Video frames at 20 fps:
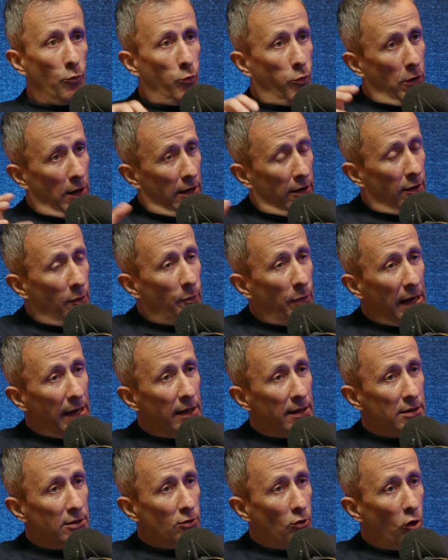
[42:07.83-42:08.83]
Where the
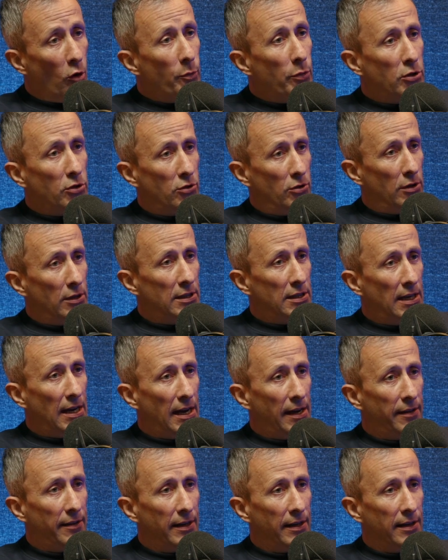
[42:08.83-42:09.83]
biggest opportunity,
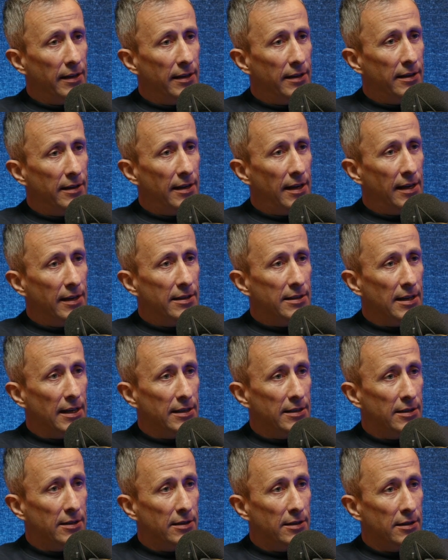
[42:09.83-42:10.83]
I think,
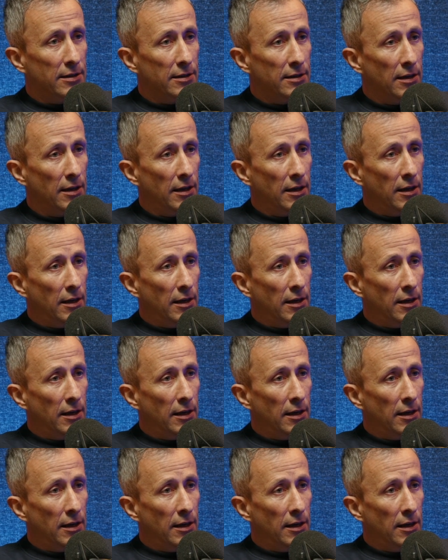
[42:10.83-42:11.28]
exists